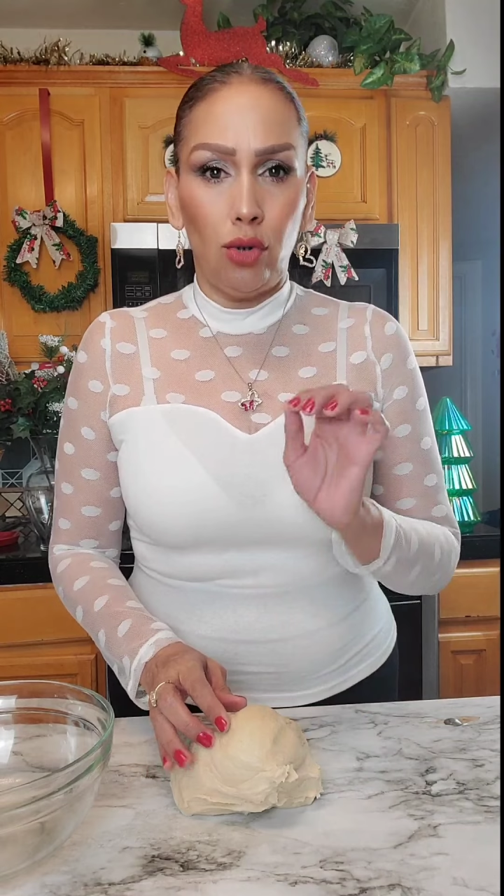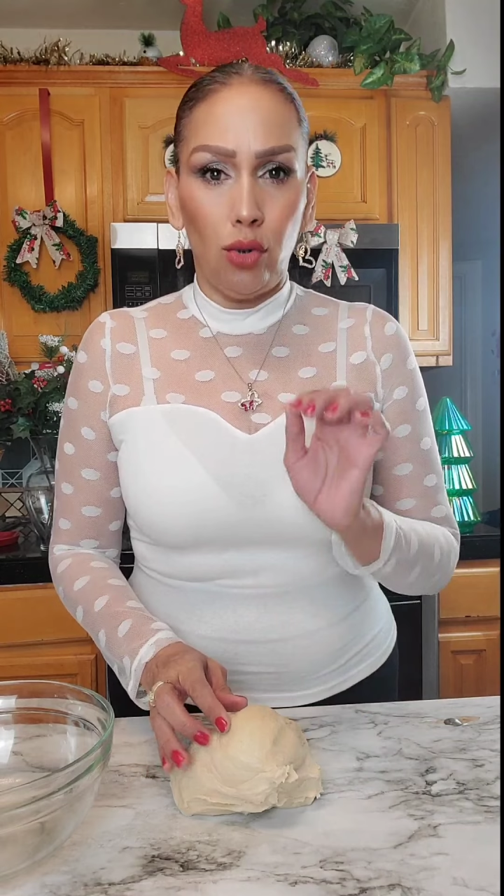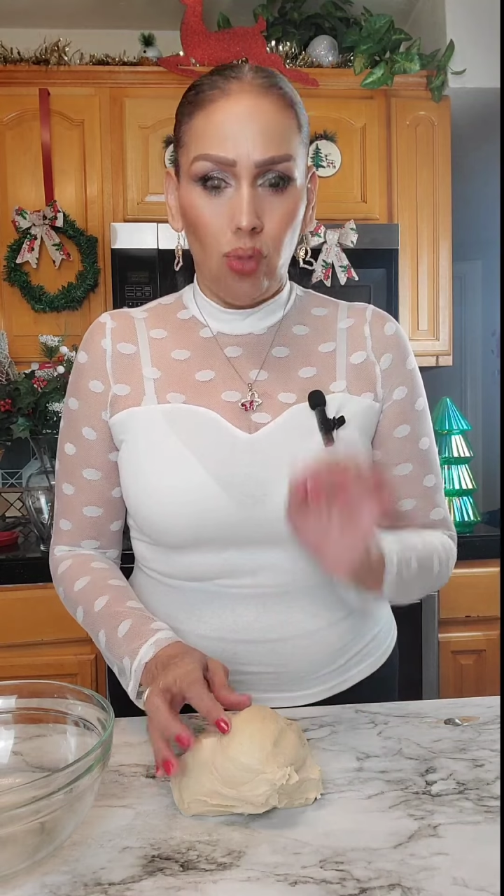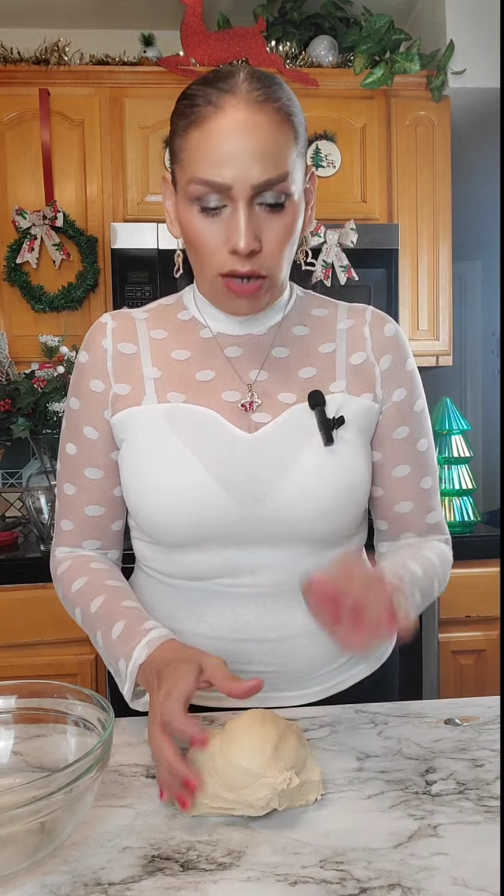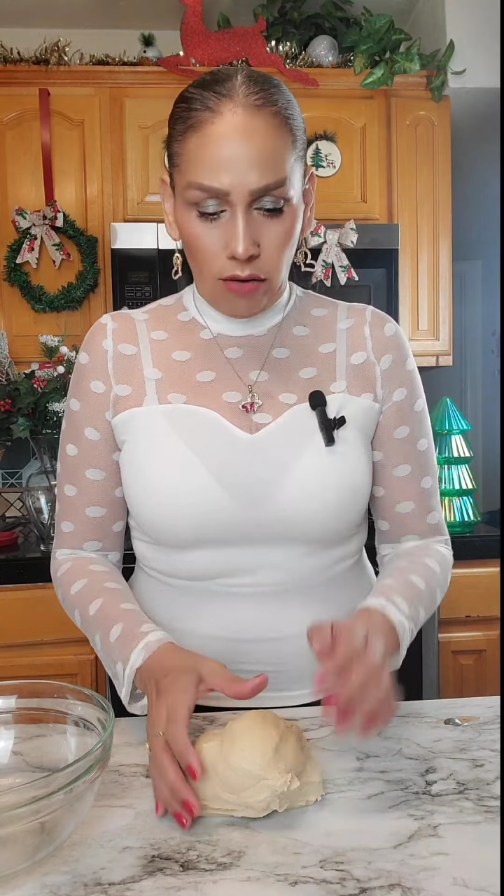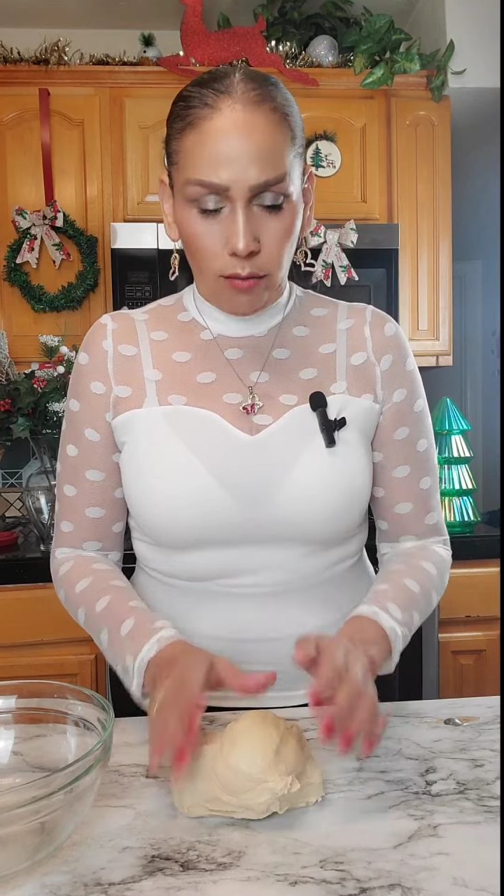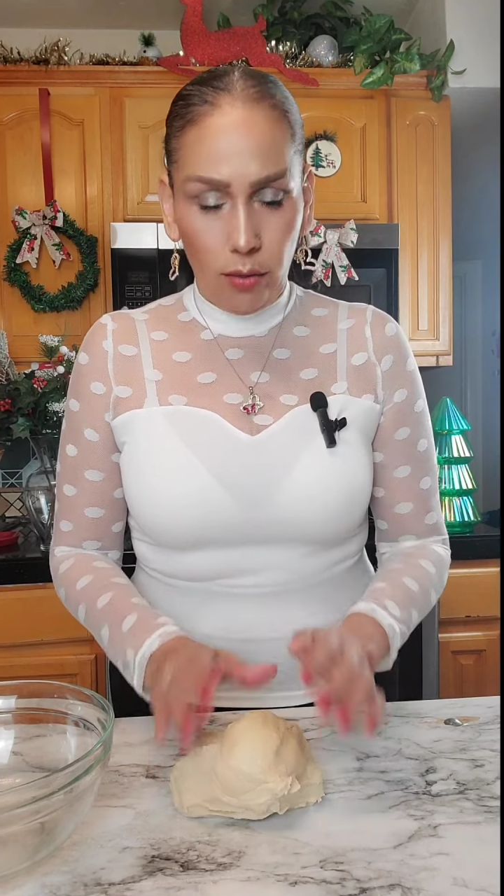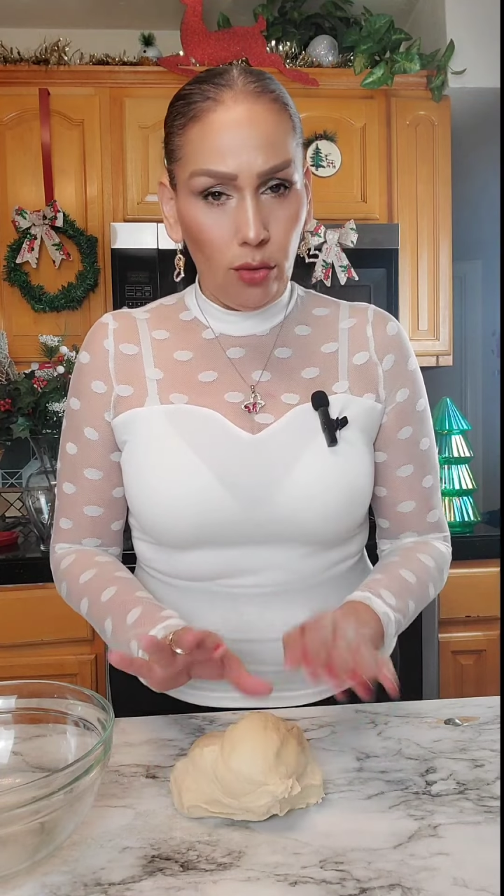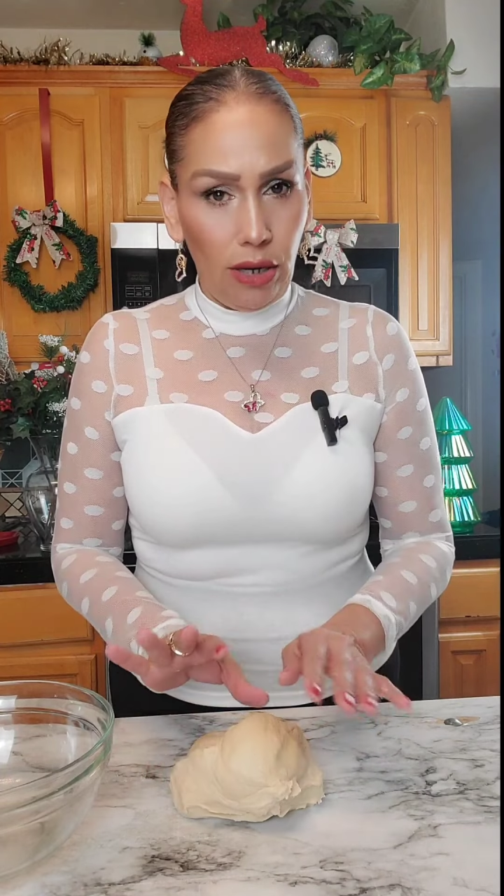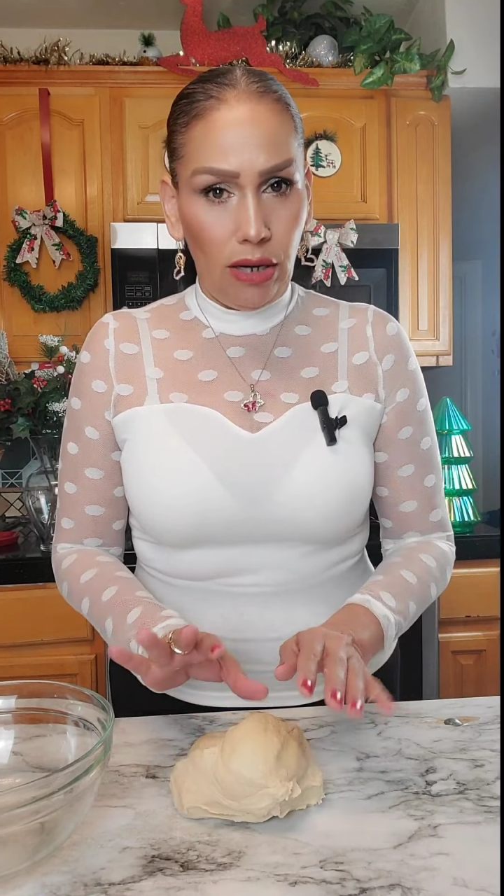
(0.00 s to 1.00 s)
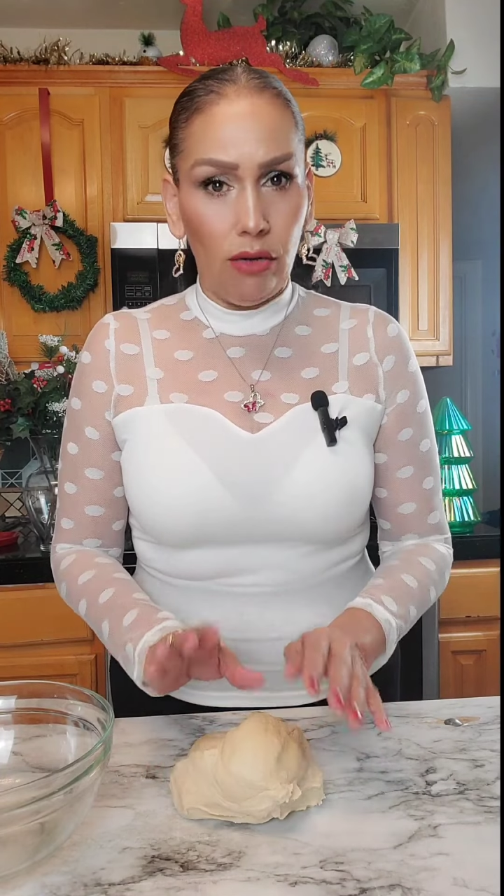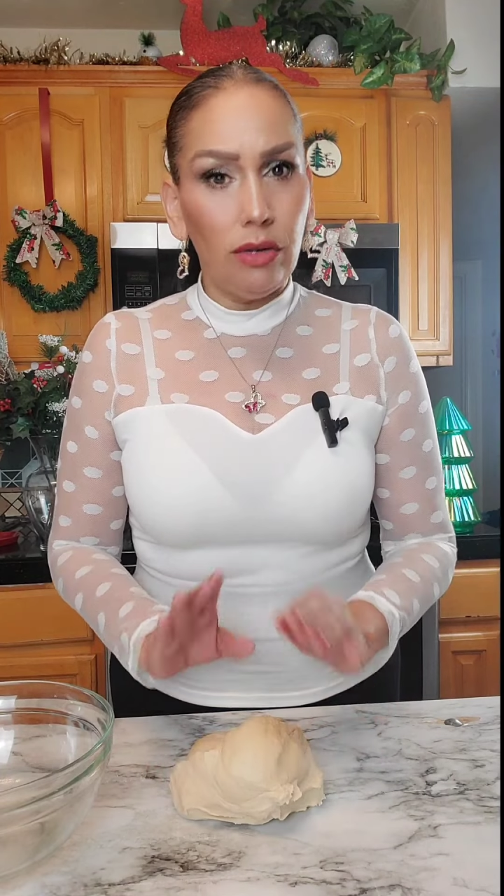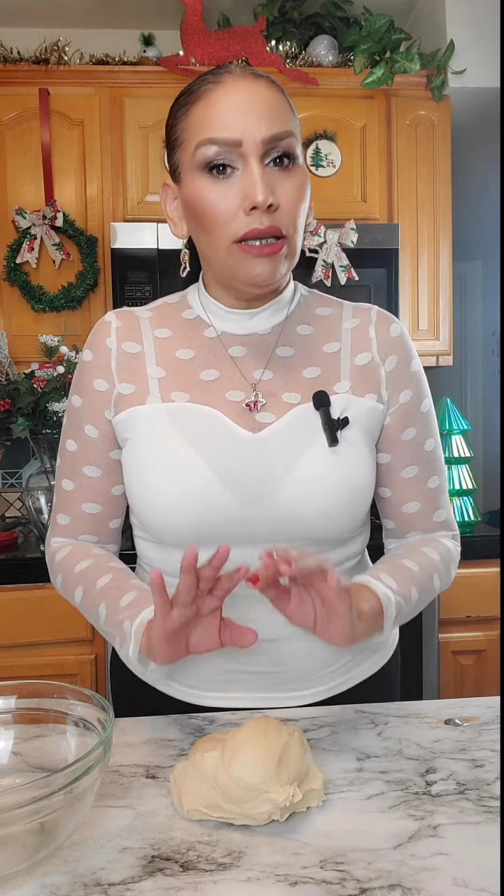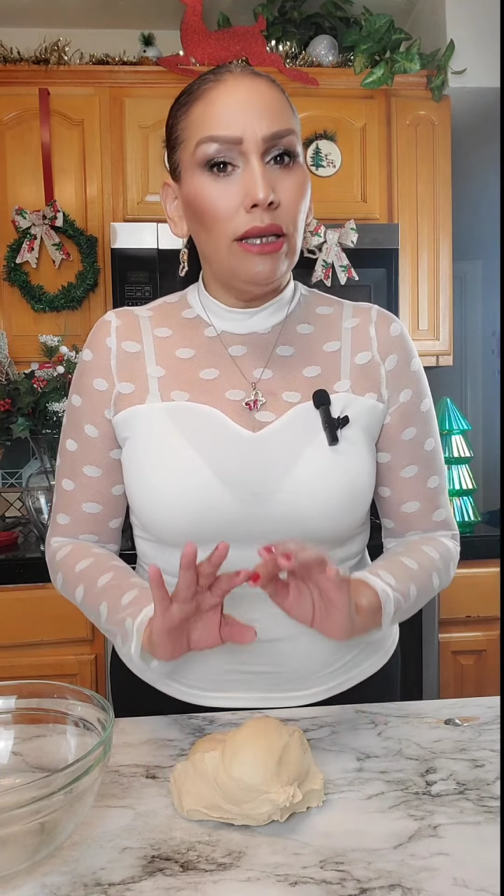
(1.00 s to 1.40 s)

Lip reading: 12 buñuelos,